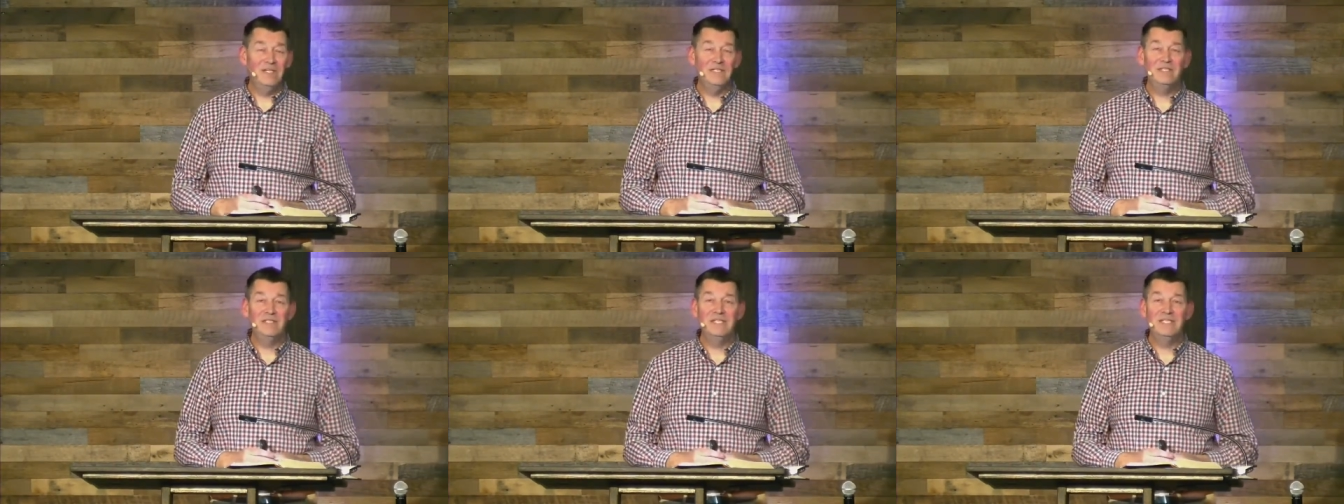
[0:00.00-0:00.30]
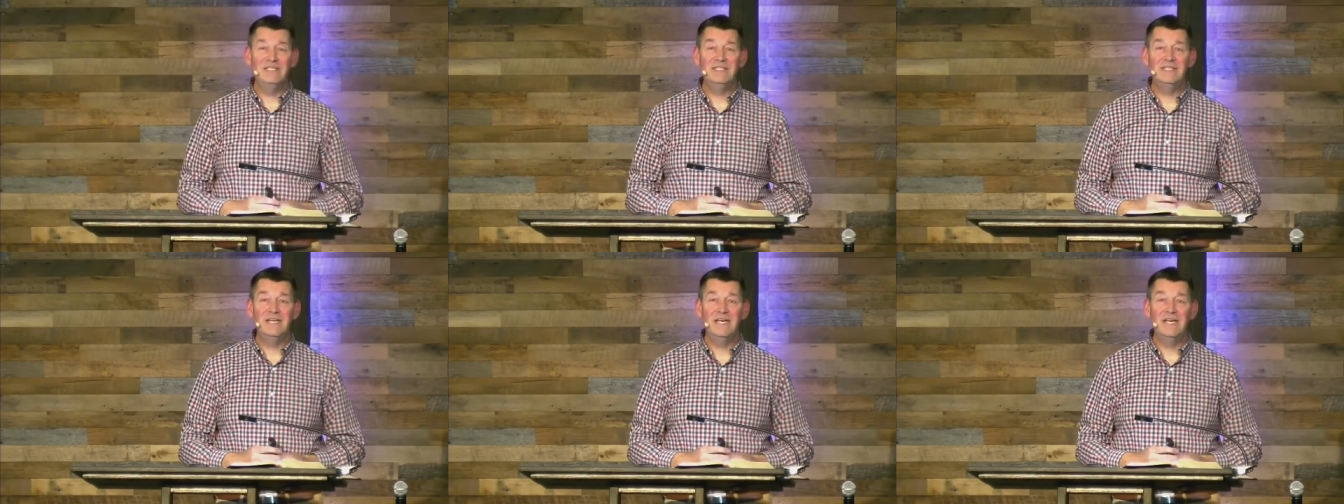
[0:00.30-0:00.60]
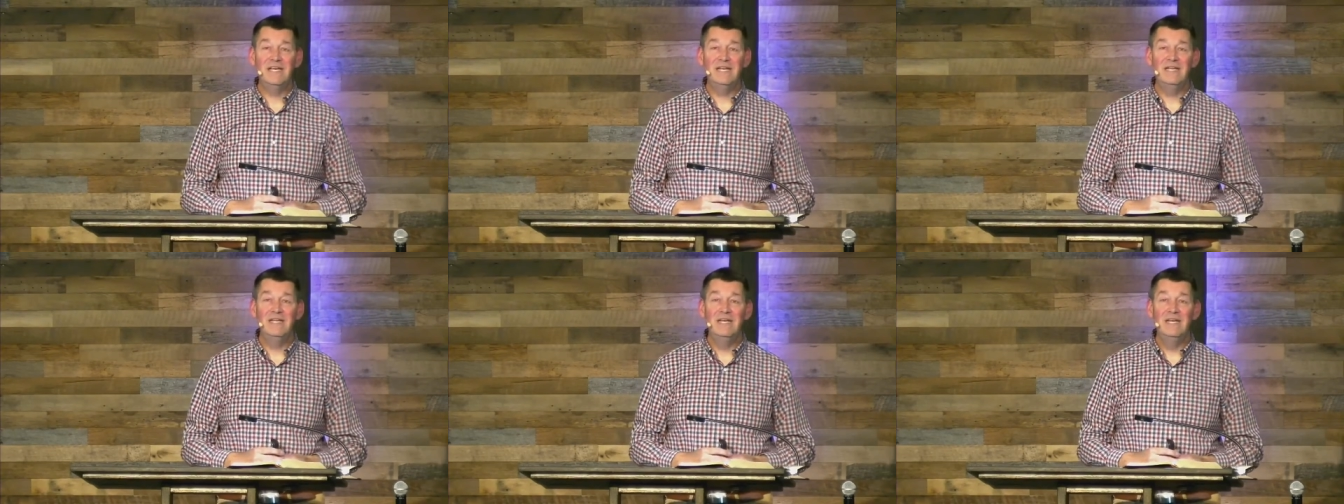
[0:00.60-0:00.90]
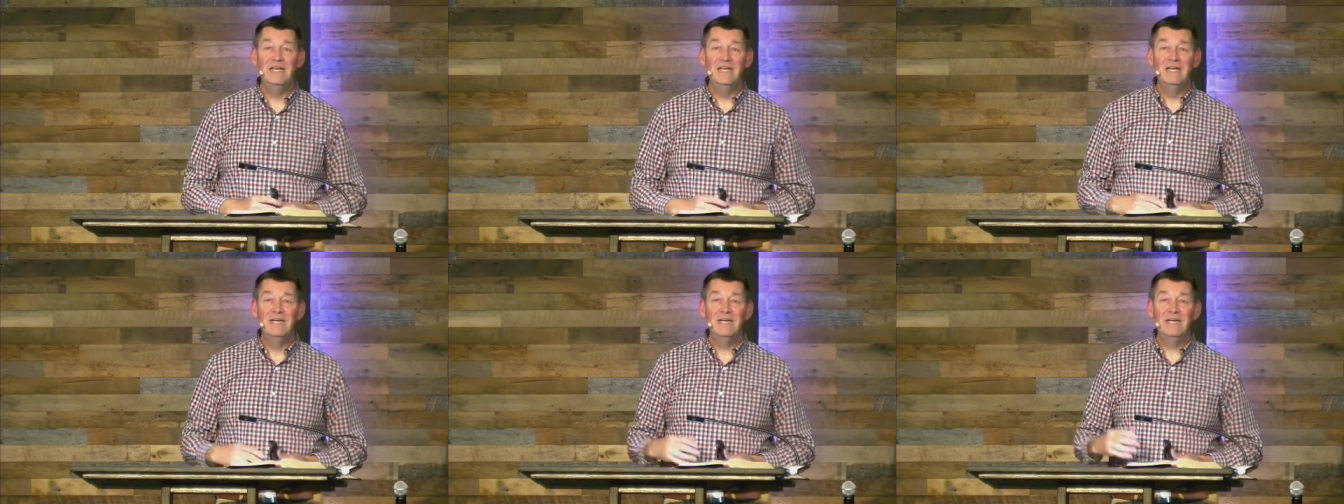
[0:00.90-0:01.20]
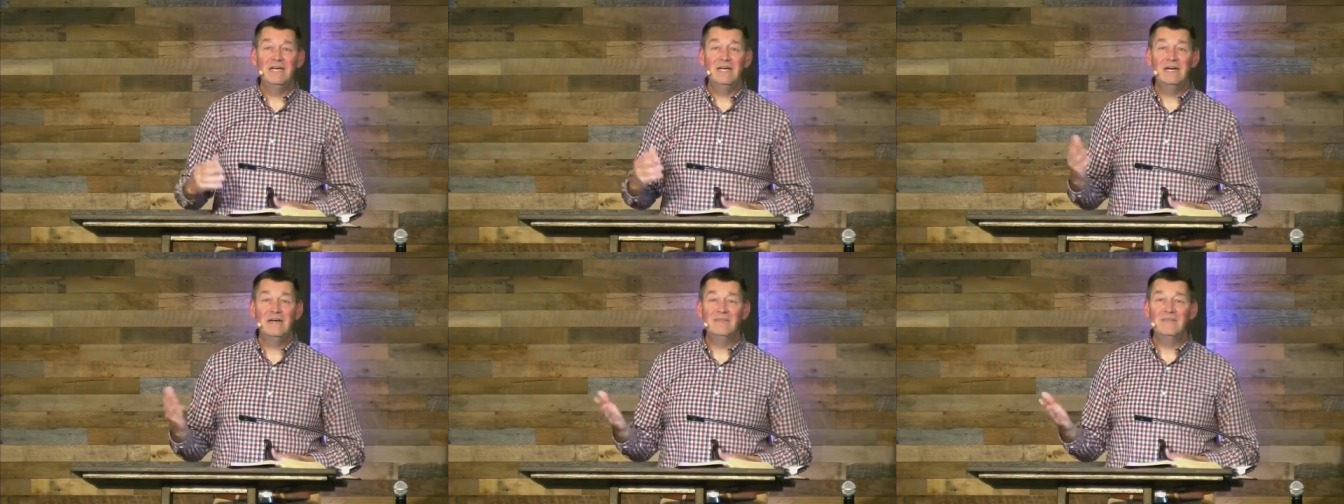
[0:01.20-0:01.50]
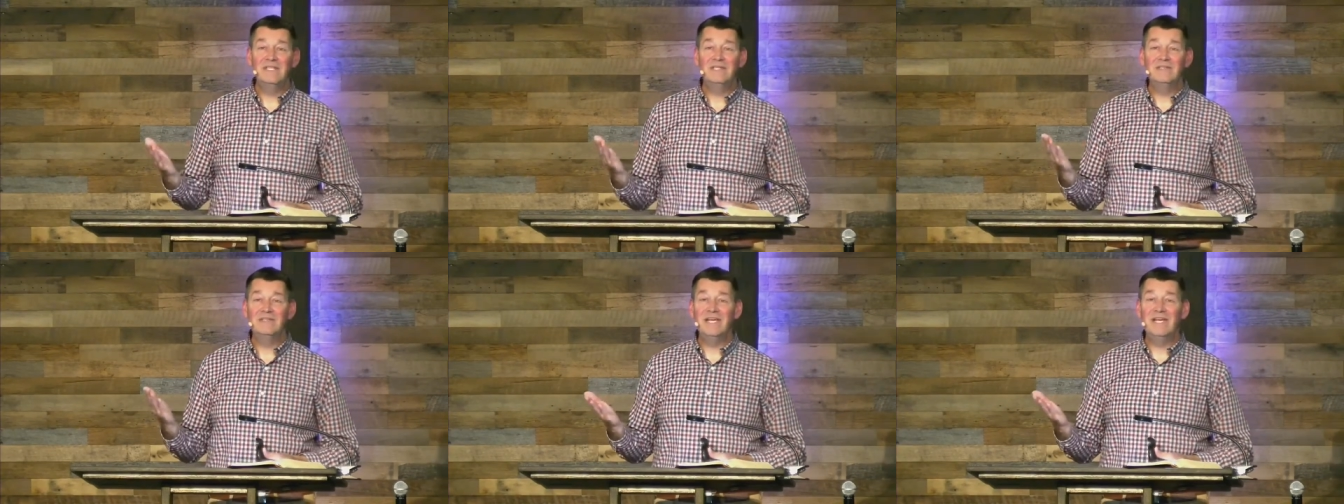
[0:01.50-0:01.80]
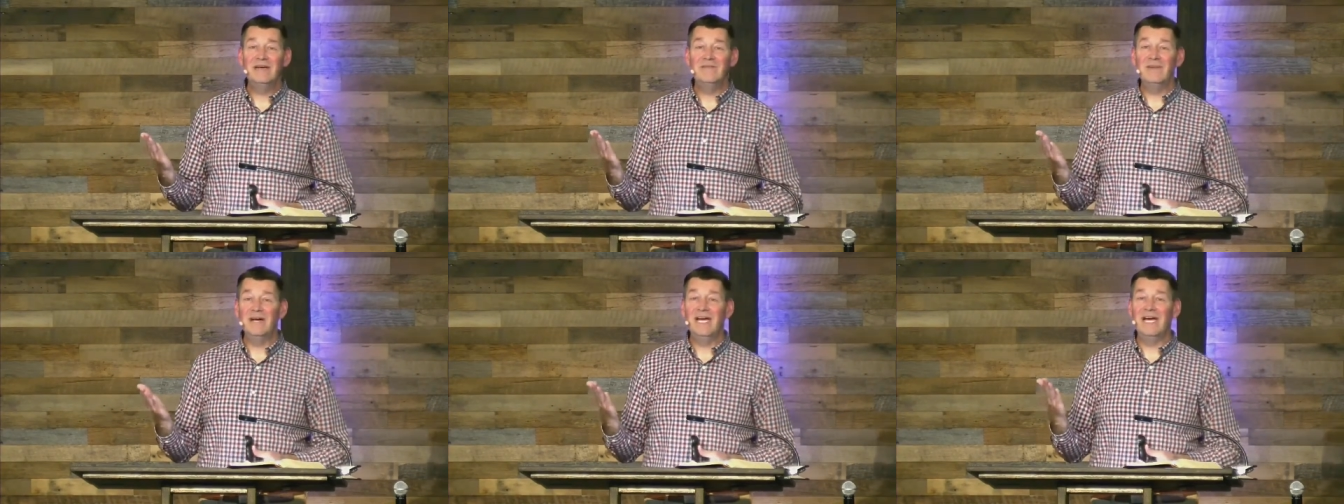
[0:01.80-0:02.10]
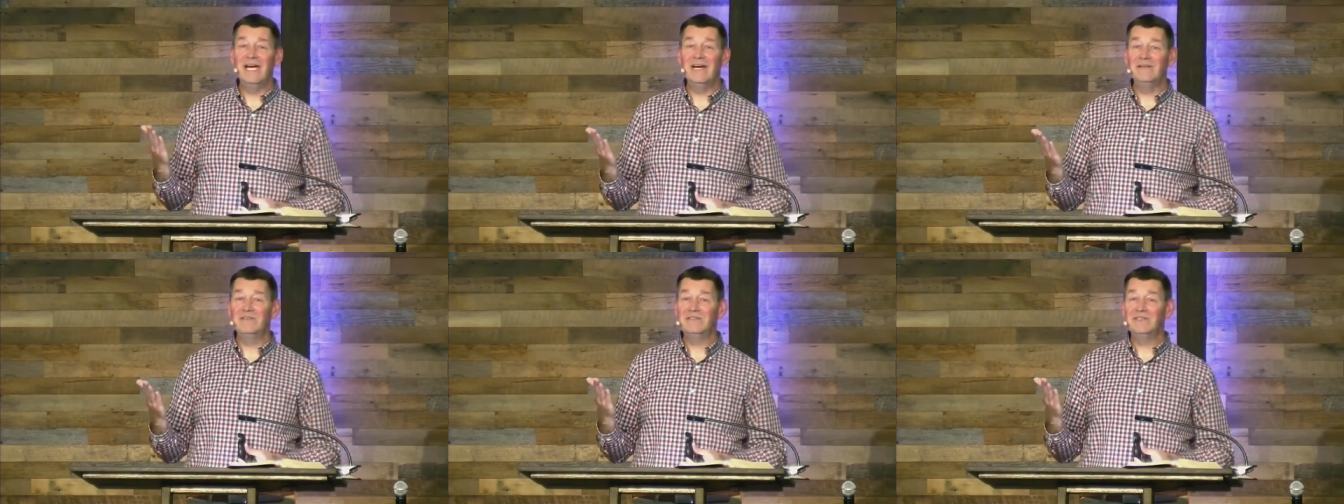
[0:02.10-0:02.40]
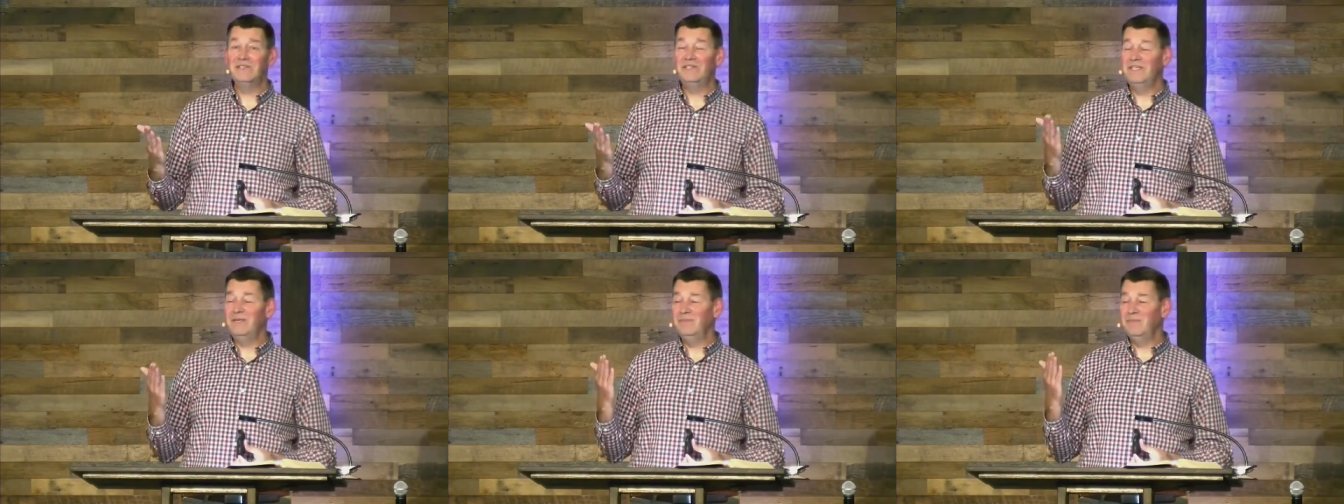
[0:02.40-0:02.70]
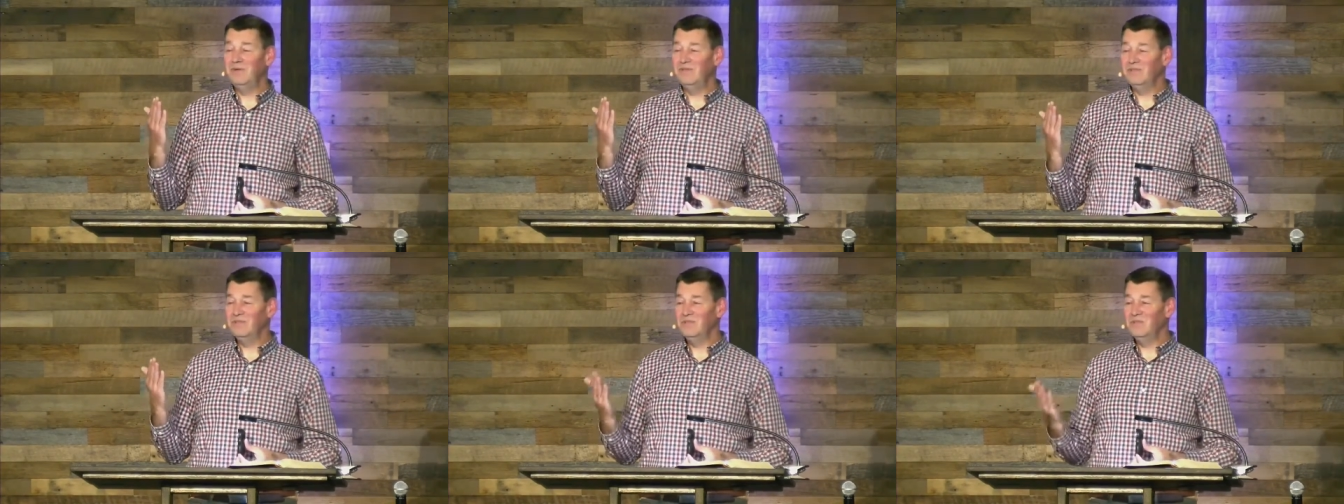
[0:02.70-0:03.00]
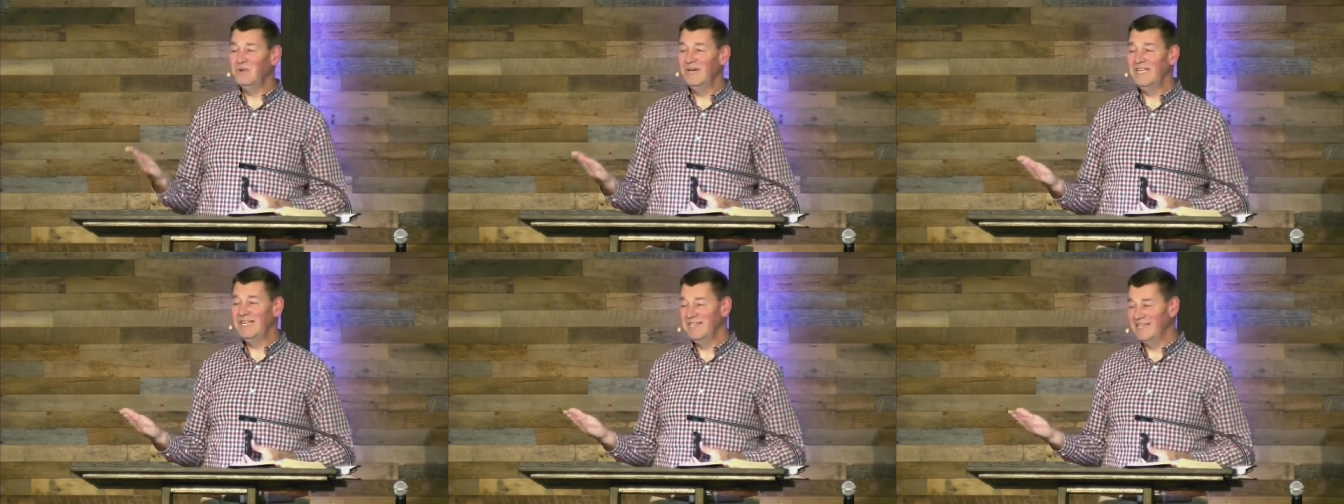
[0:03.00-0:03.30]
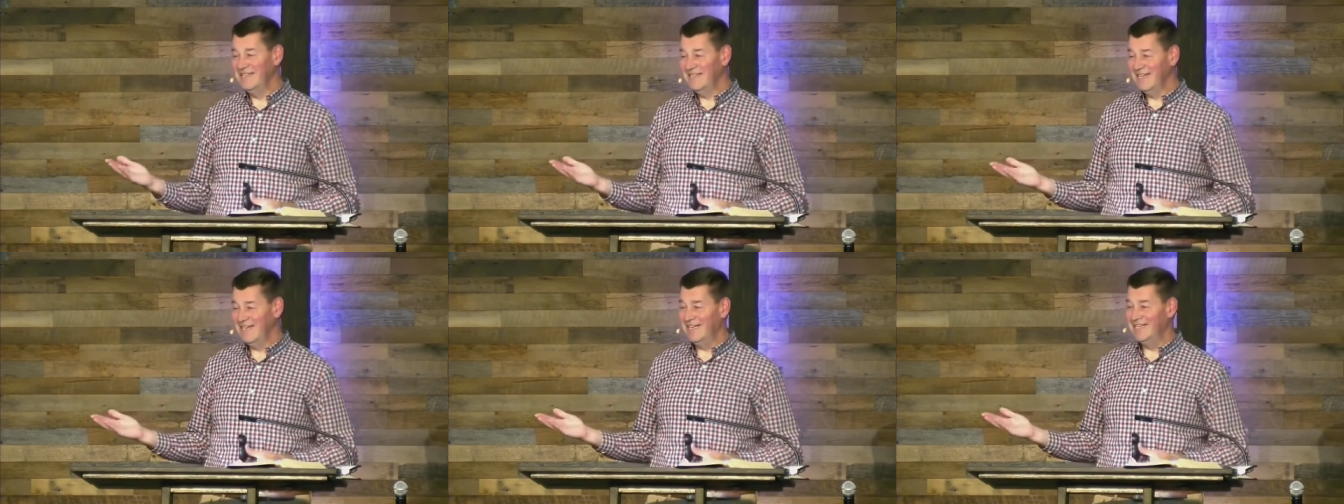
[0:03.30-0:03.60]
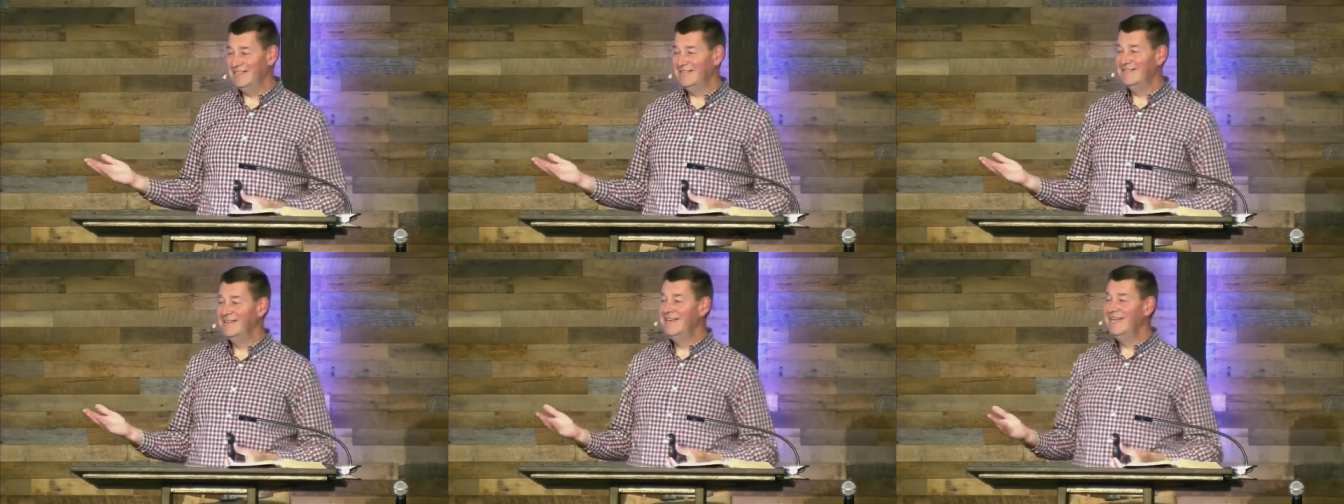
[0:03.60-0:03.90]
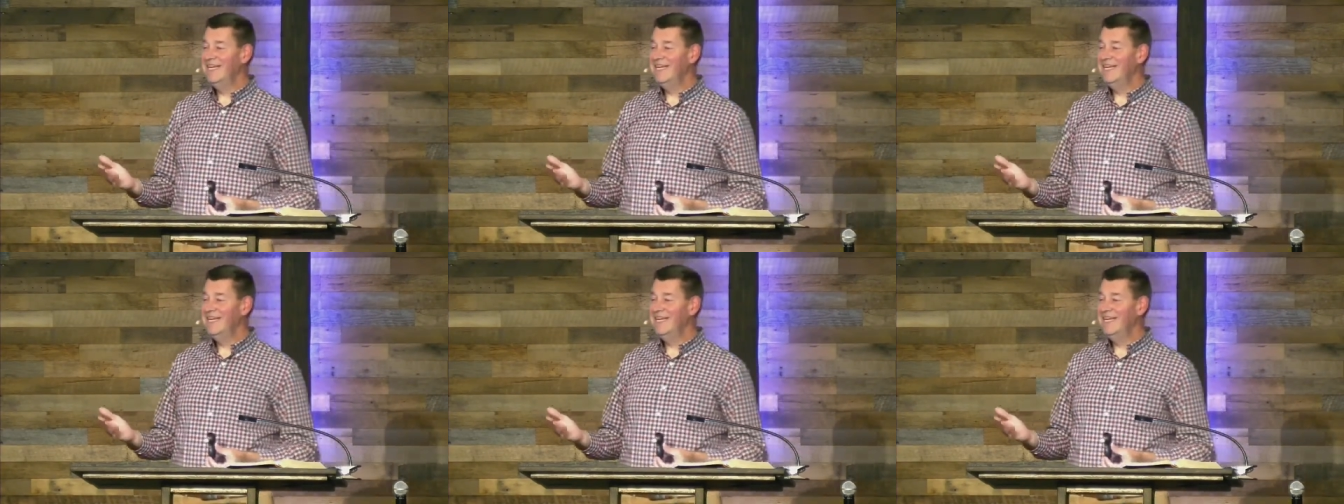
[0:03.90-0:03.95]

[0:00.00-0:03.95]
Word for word: She said, come and stay at my house, and she persuaded us.